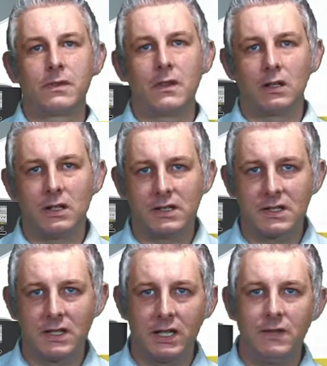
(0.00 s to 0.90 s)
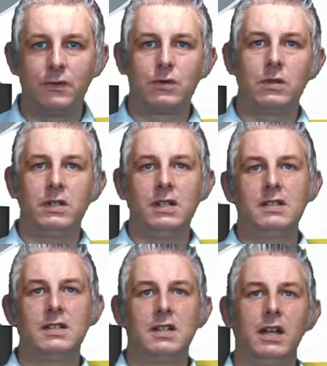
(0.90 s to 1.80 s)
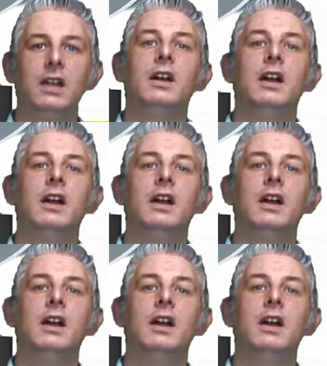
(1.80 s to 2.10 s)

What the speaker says: I'd like to thank you for joining in today.